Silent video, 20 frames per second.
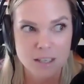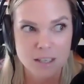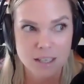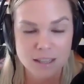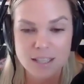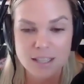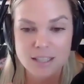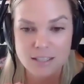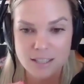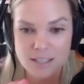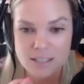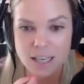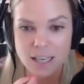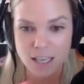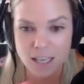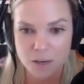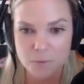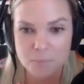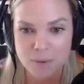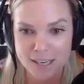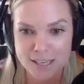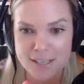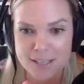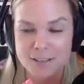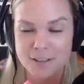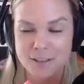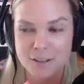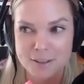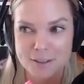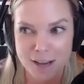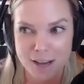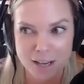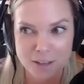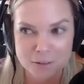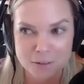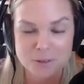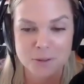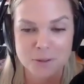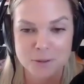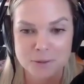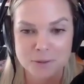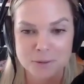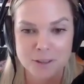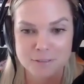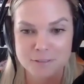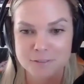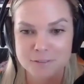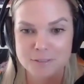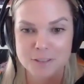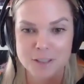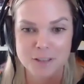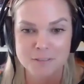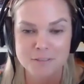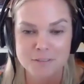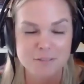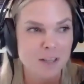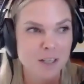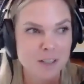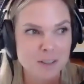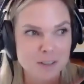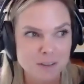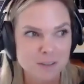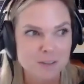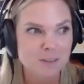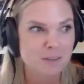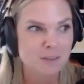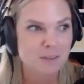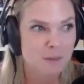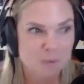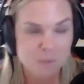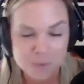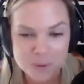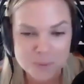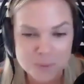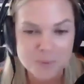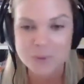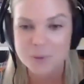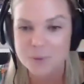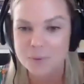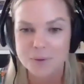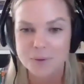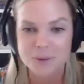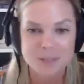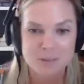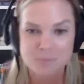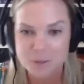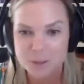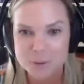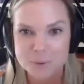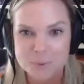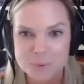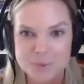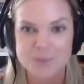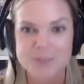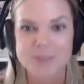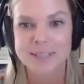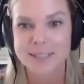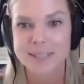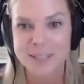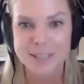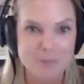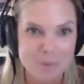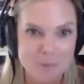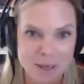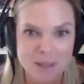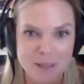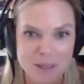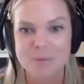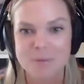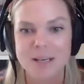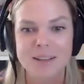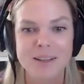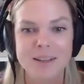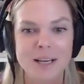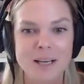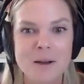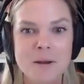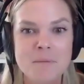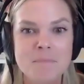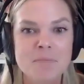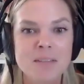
this is like my, I don't know if, if like you're woo woo or spiritual or anything, Rebecca, but like,